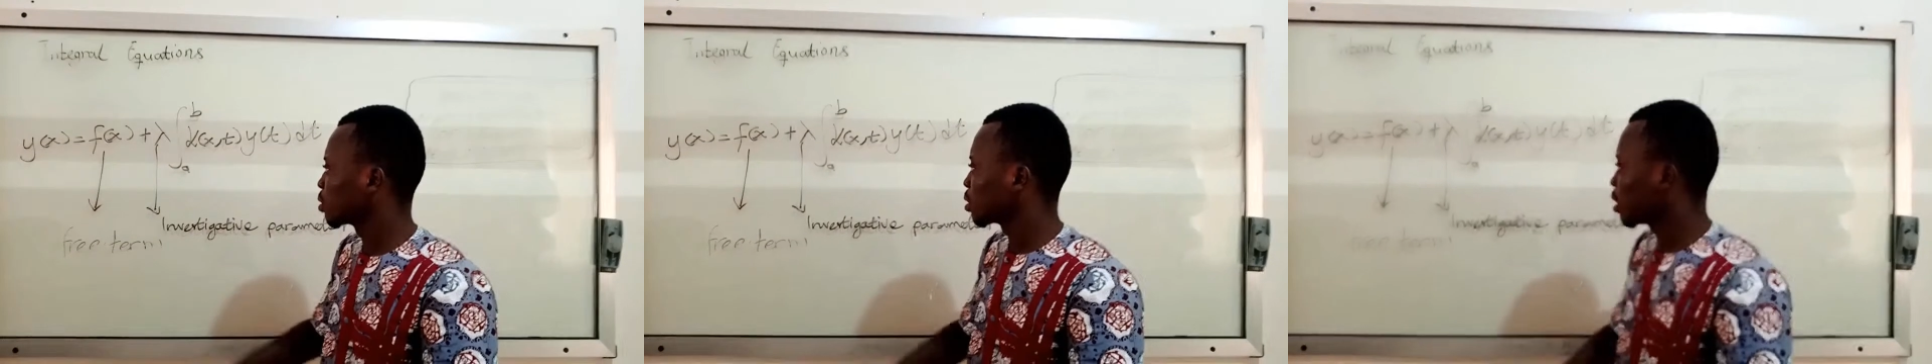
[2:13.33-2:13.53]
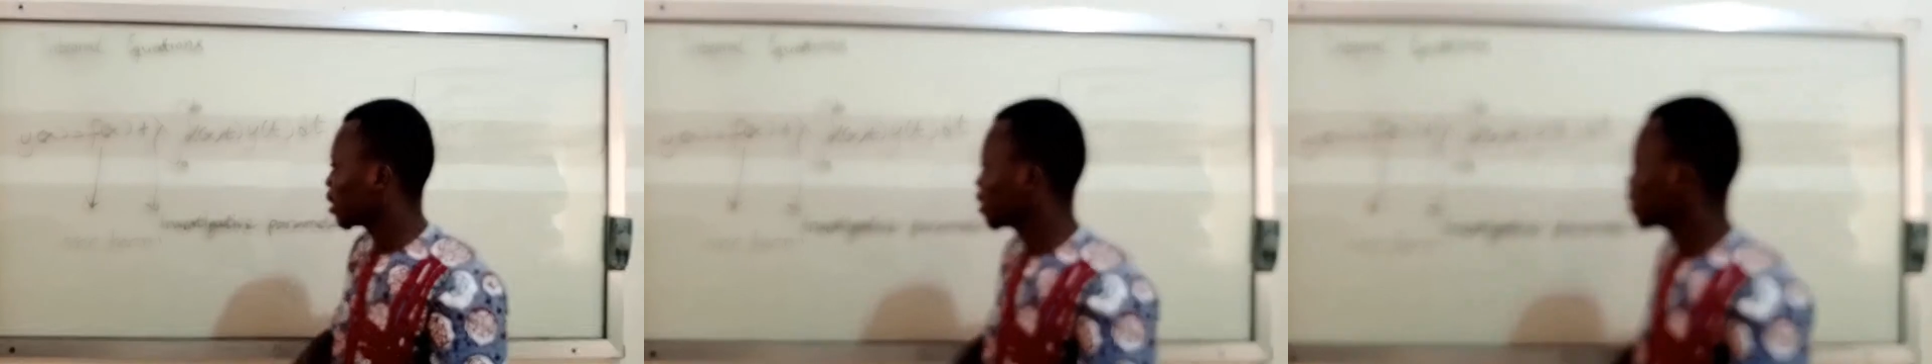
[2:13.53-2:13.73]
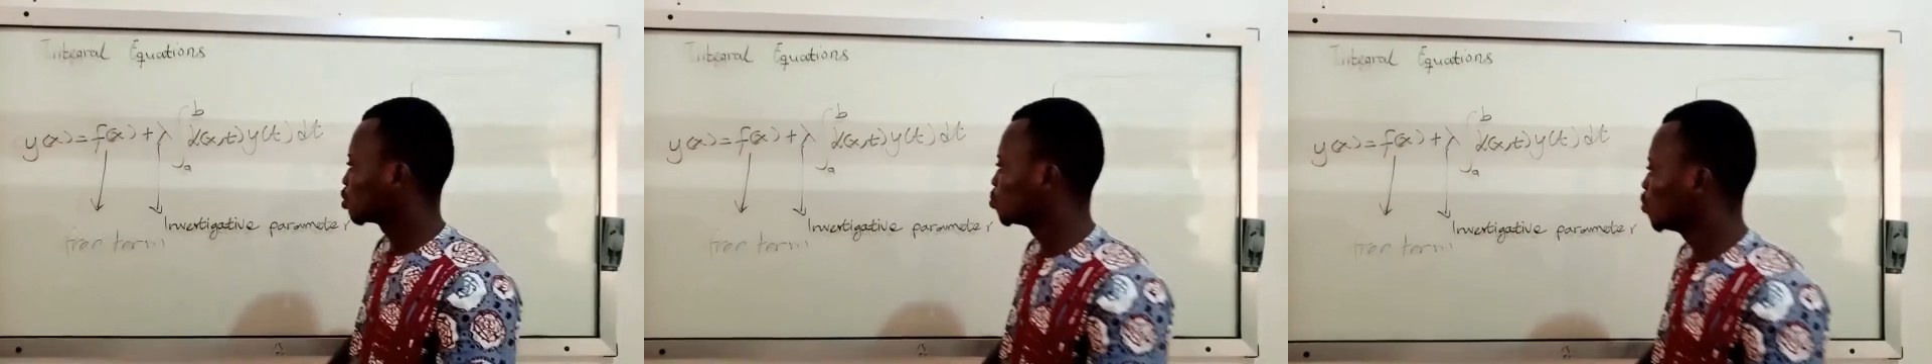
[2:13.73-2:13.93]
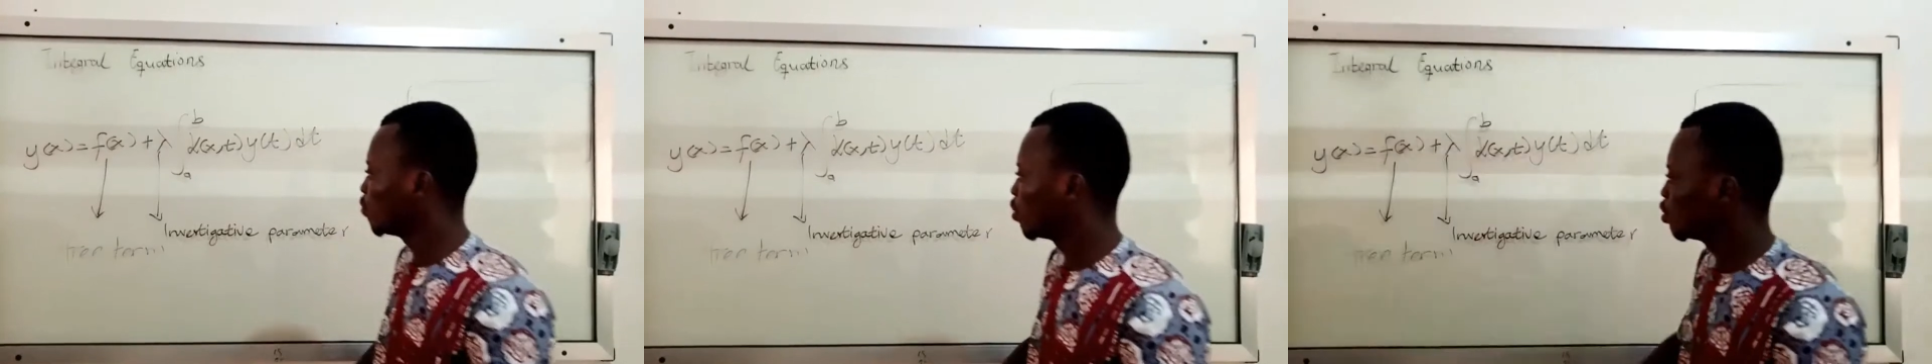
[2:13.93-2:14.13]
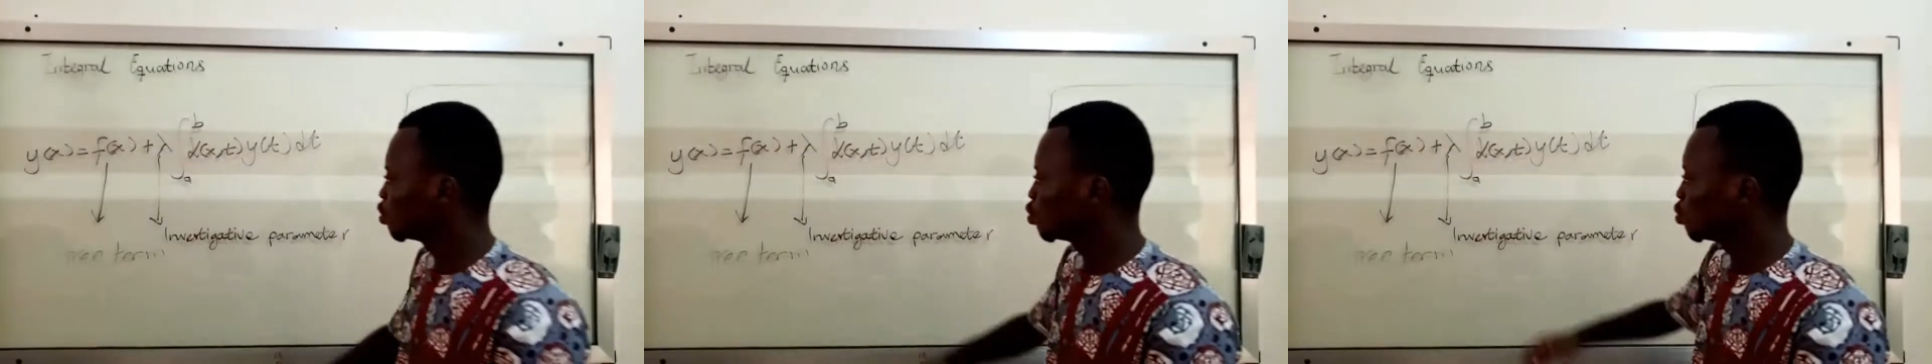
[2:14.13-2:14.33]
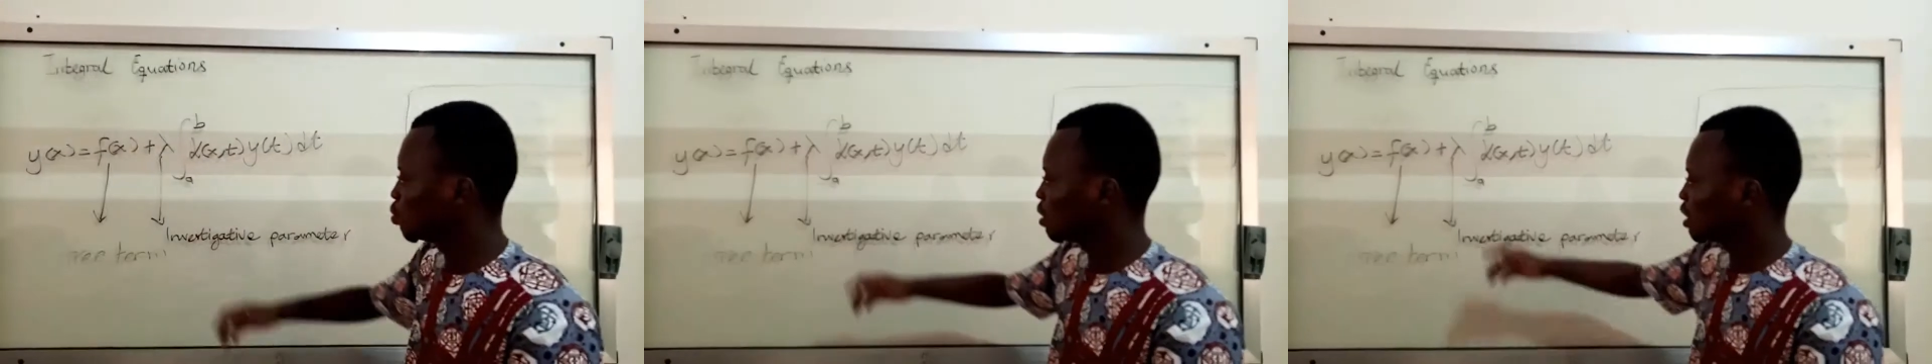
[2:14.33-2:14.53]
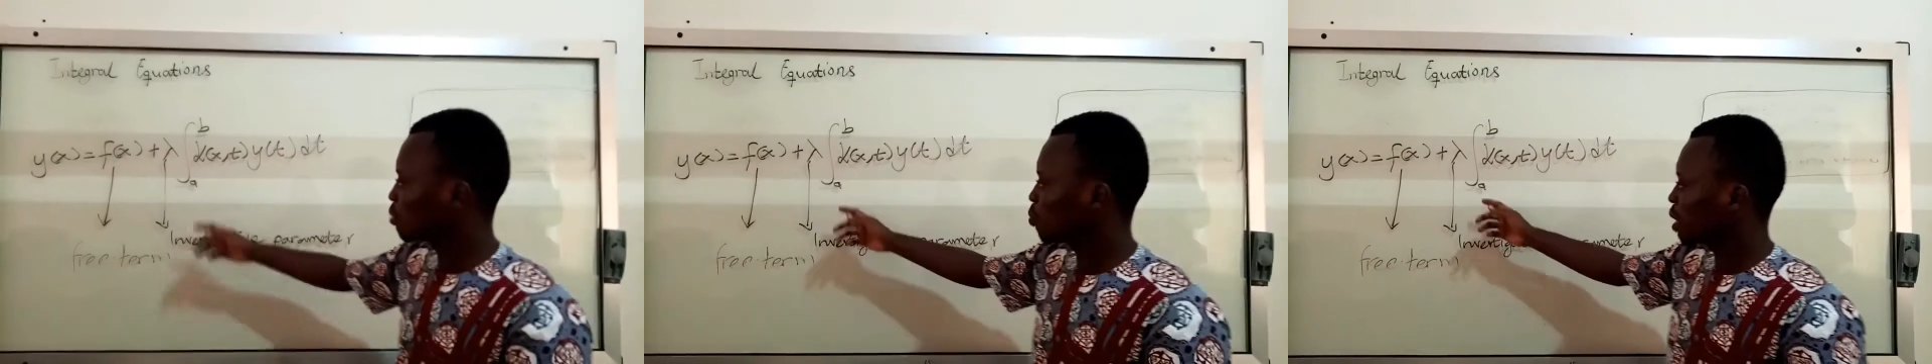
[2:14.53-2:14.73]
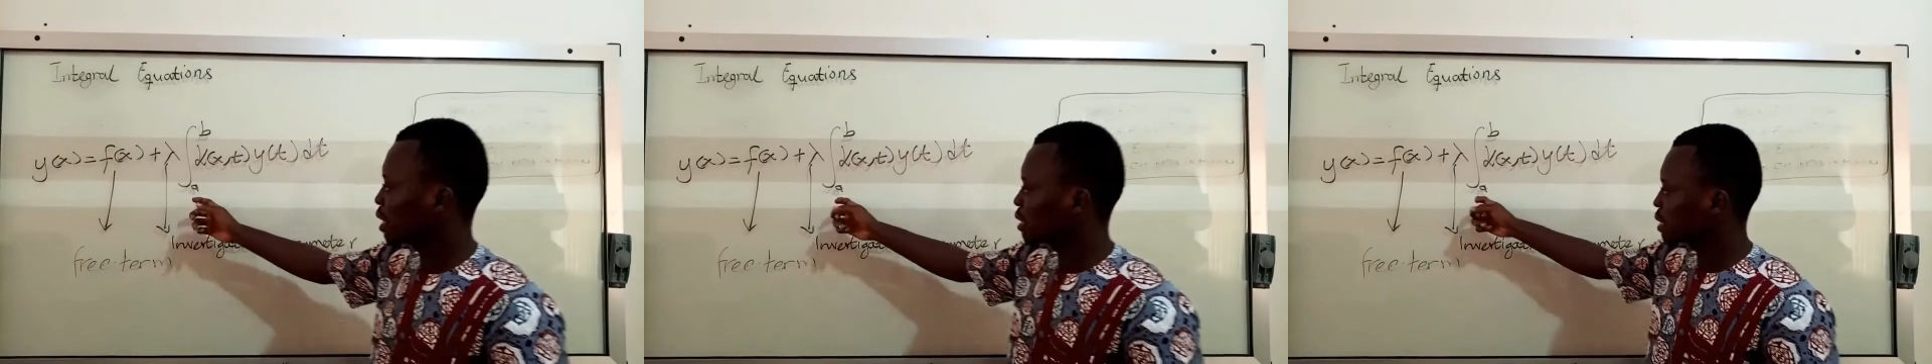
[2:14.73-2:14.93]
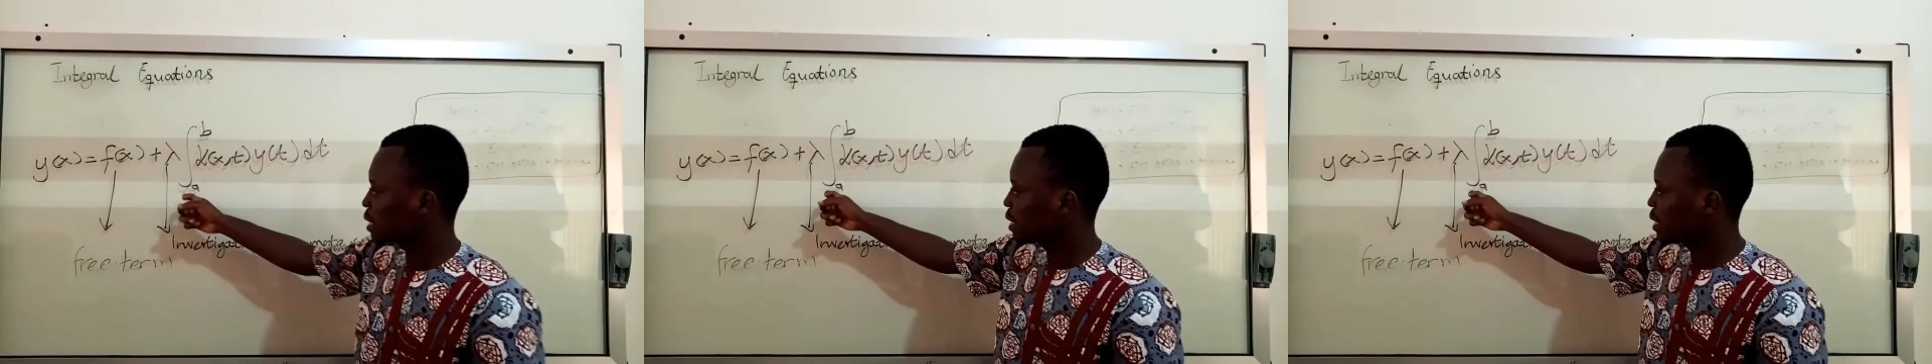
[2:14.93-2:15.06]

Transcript: Now let's move on to this part.